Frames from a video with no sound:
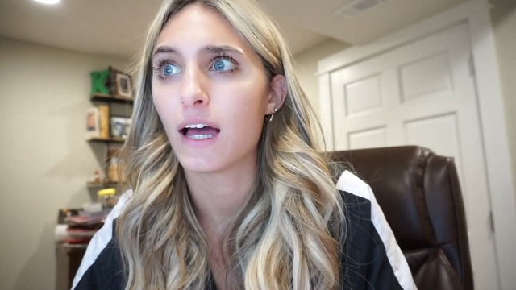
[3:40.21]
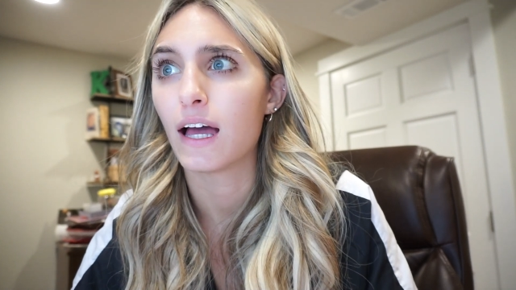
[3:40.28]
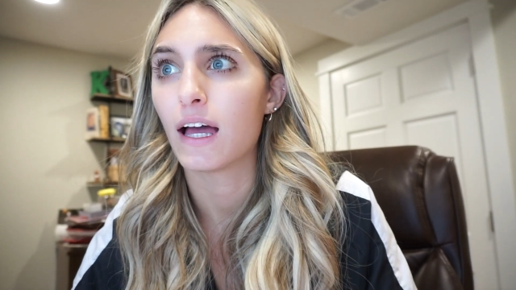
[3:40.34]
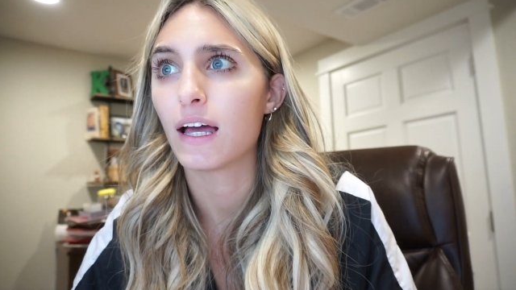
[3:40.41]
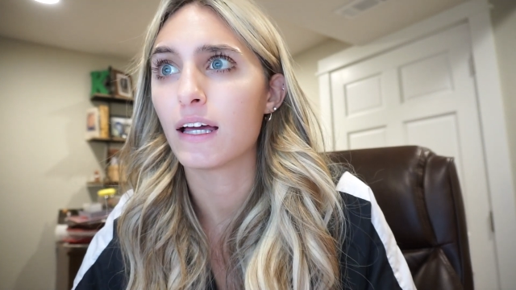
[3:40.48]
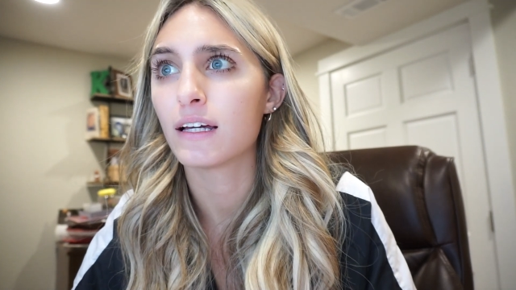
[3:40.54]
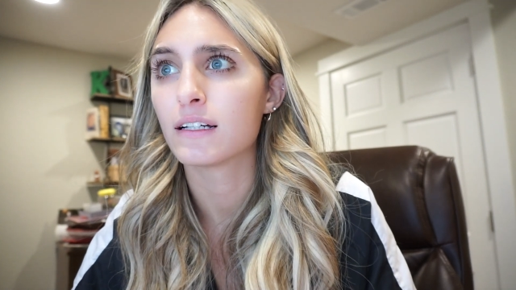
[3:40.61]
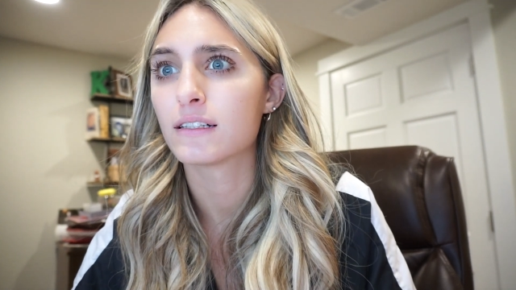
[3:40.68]

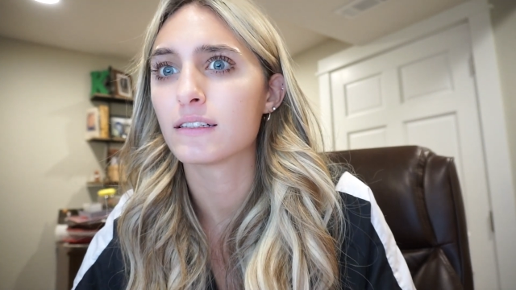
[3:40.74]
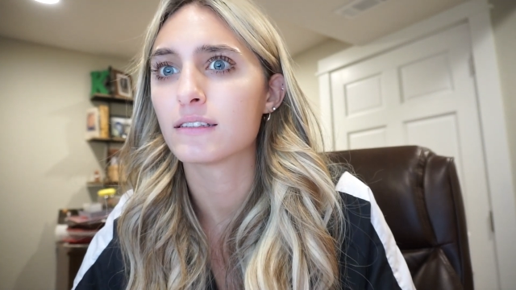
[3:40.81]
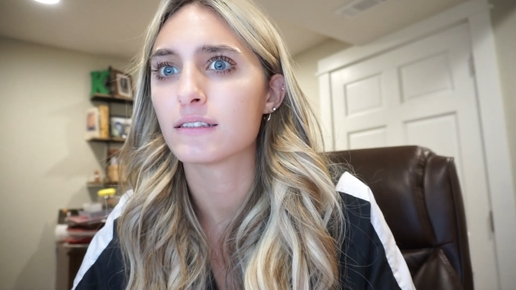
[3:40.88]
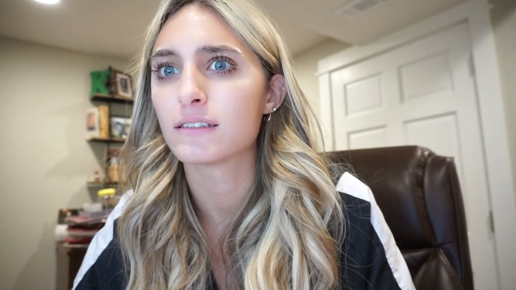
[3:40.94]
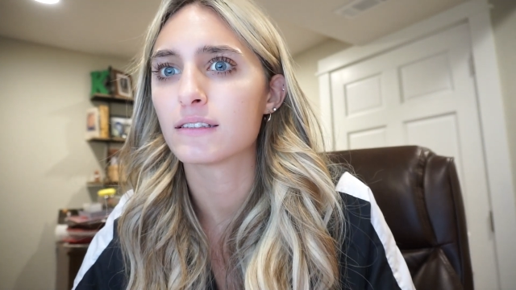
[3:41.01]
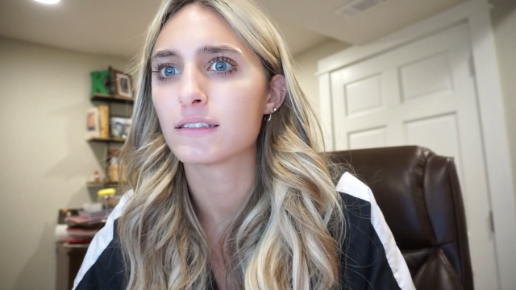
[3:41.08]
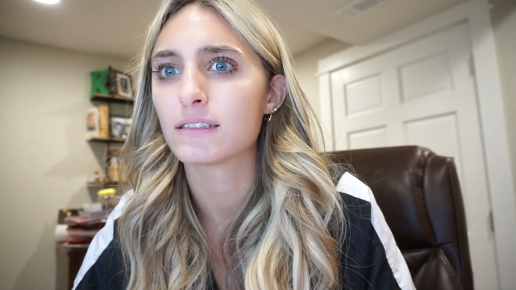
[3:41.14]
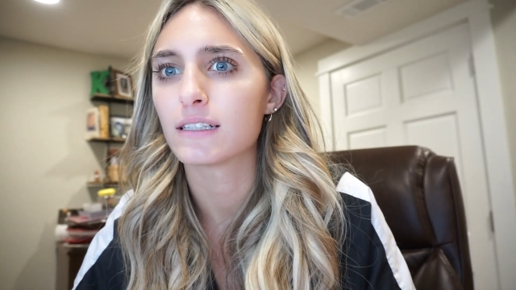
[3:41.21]

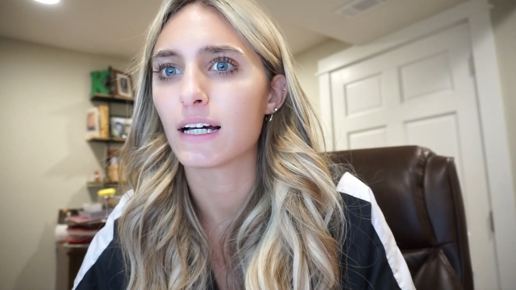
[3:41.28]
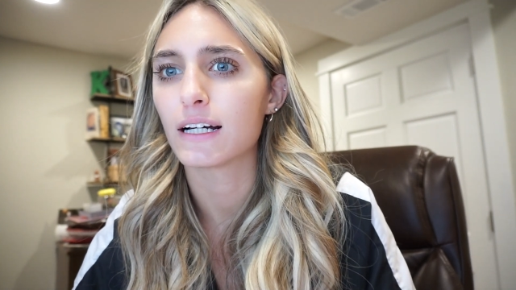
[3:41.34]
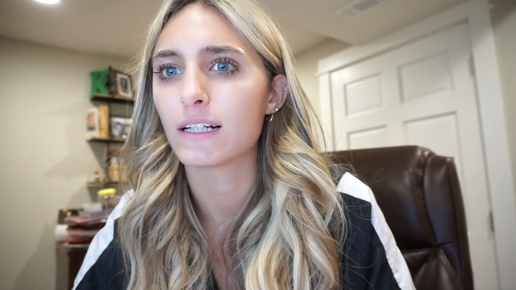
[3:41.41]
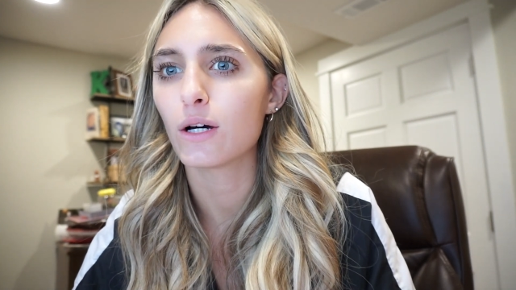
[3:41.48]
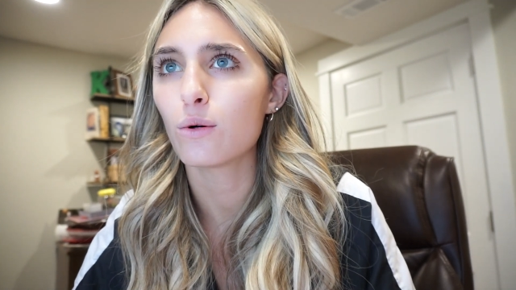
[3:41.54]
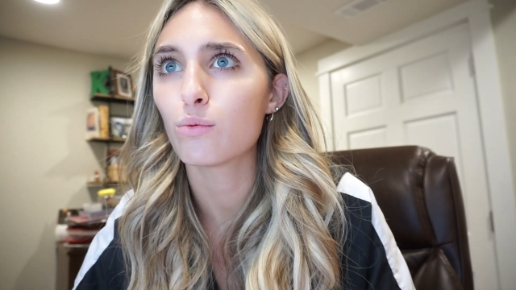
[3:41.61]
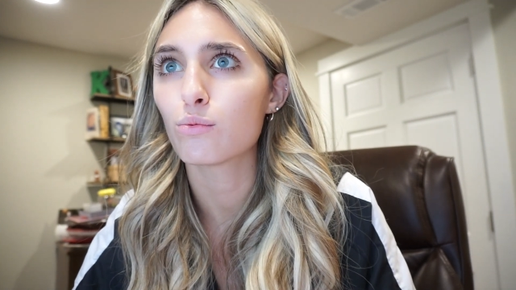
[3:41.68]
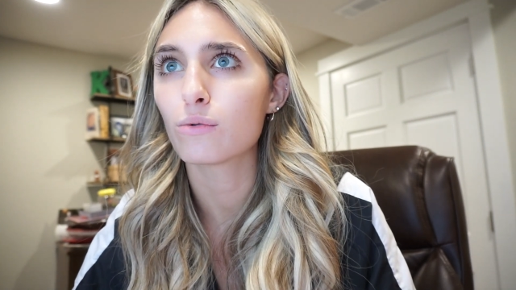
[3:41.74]
and I
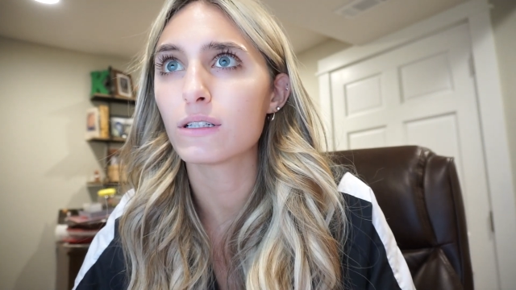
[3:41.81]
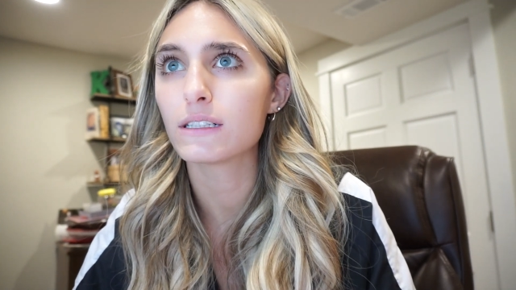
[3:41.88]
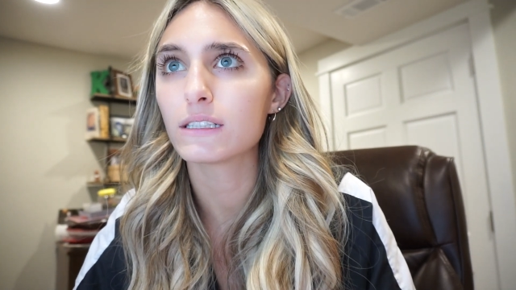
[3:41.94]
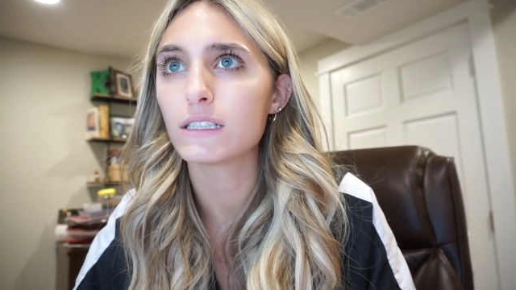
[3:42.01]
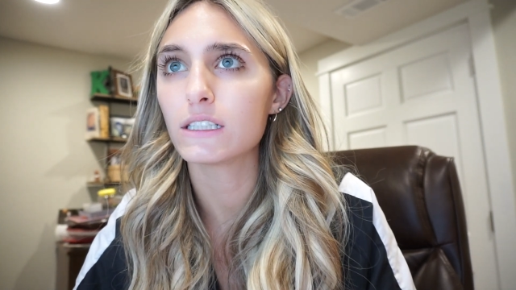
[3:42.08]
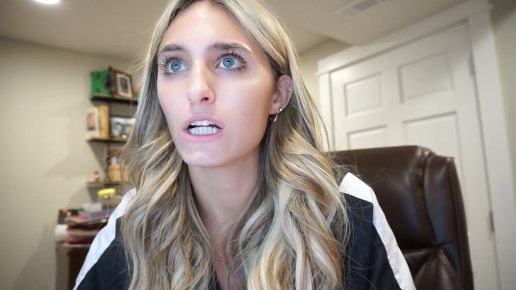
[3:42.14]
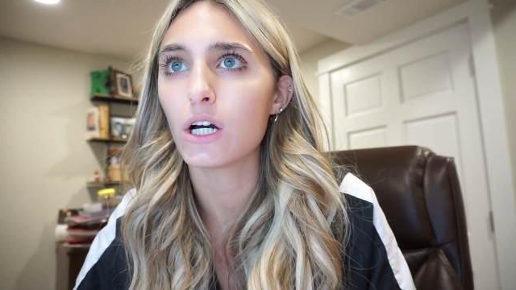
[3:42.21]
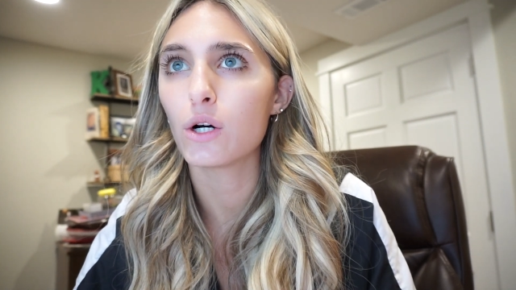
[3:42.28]
don't
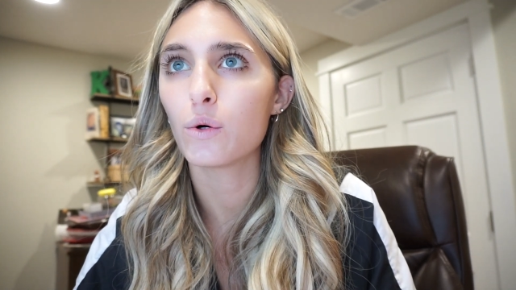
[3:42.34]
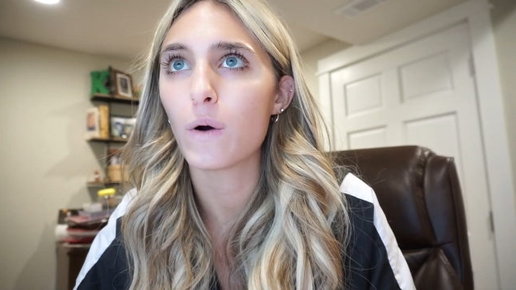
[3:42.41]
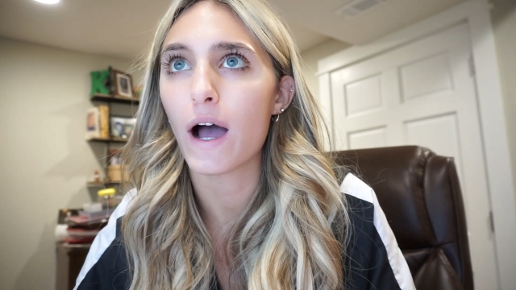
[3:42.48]
really know